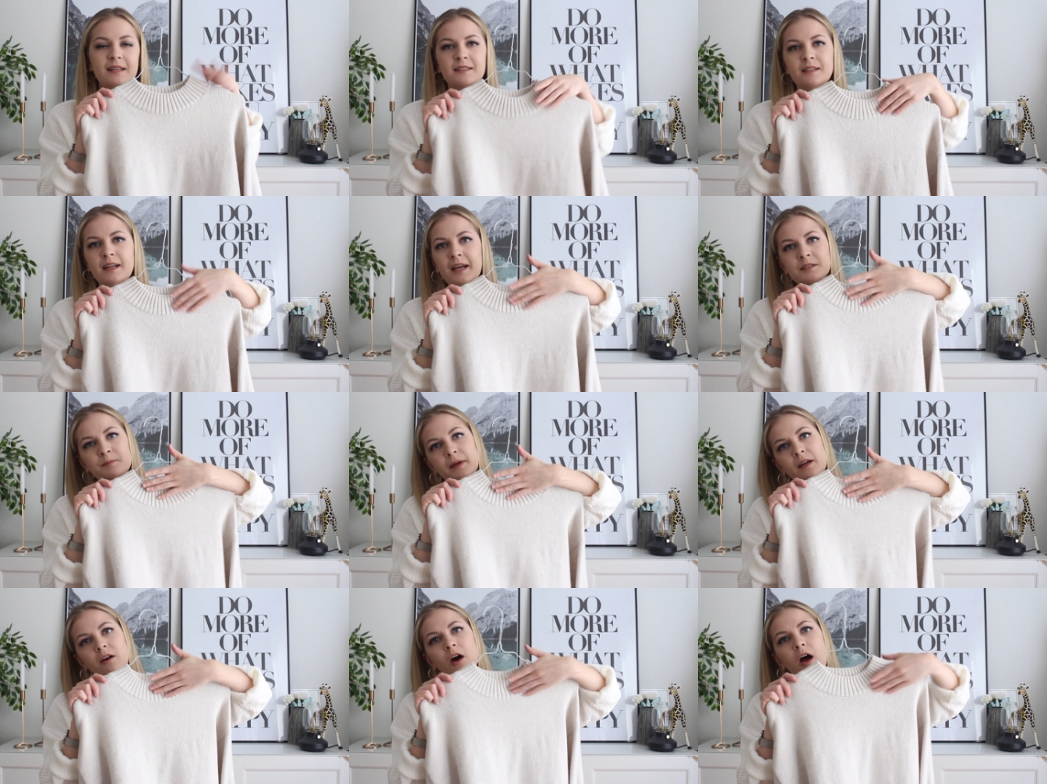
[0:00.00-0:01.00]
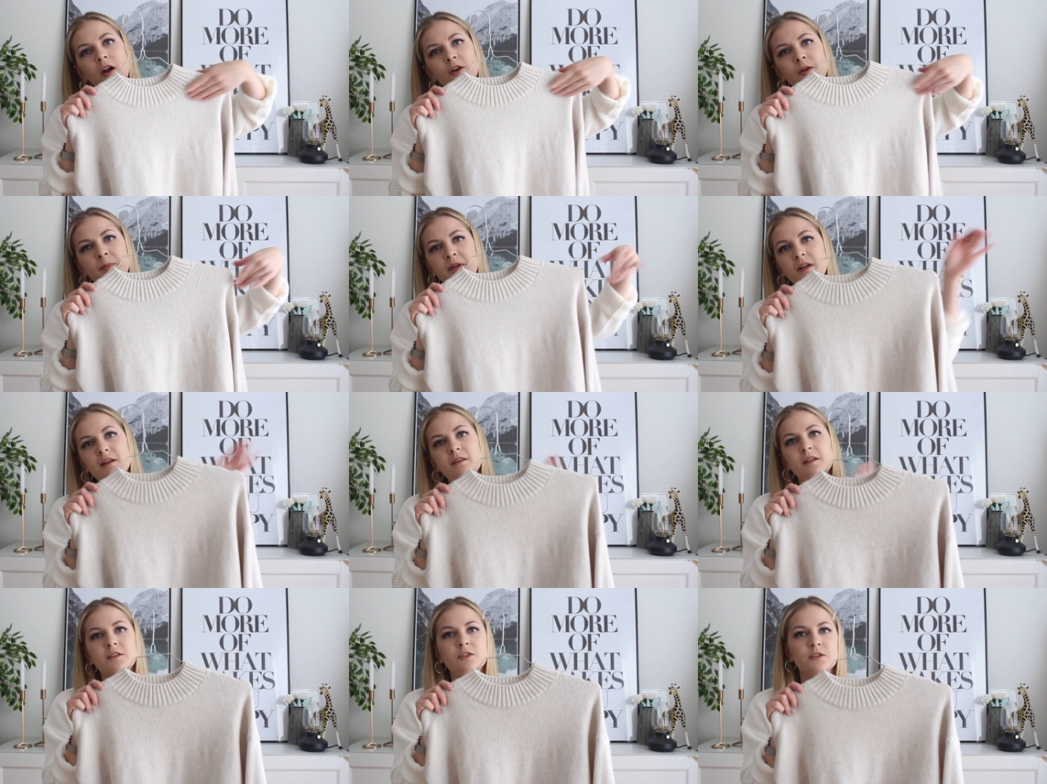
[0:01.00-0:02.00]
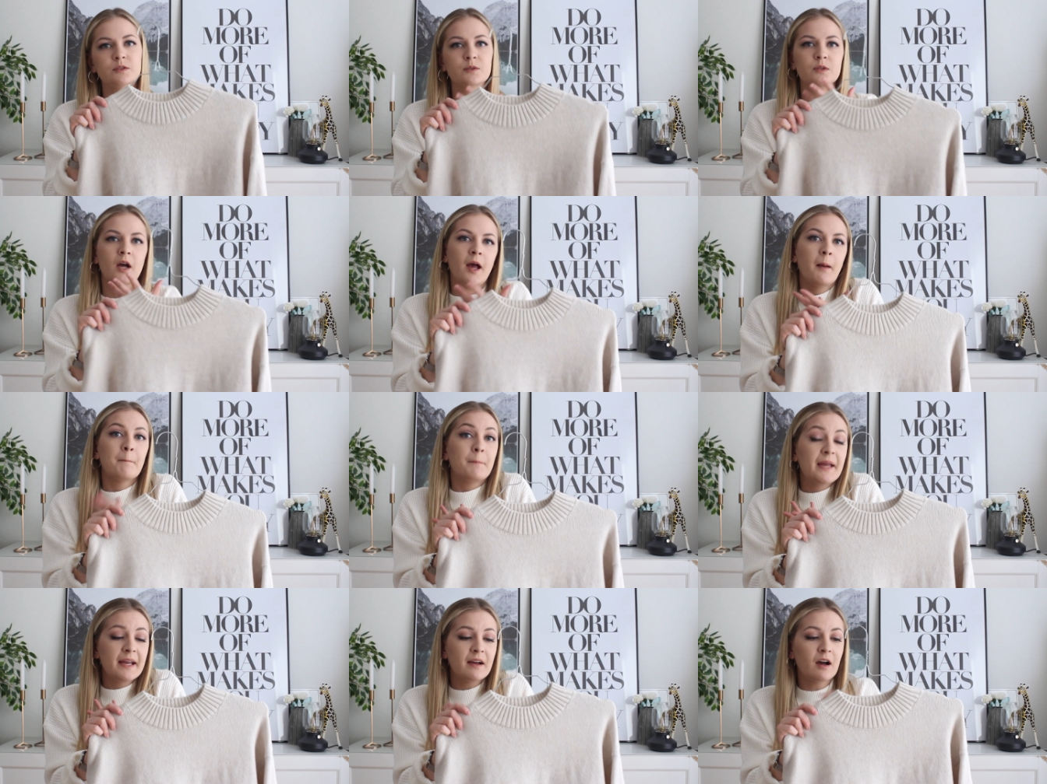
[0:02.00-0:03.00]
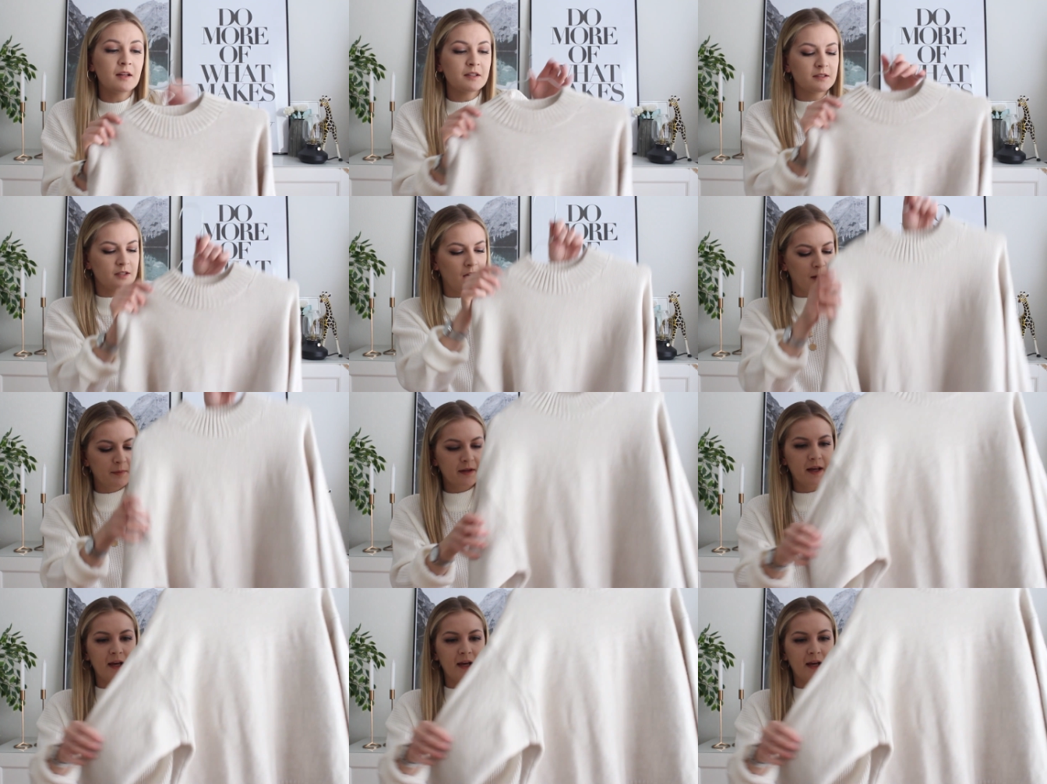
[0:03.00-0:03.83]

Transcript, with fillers: has a nice big collar but nothing too big on the top. It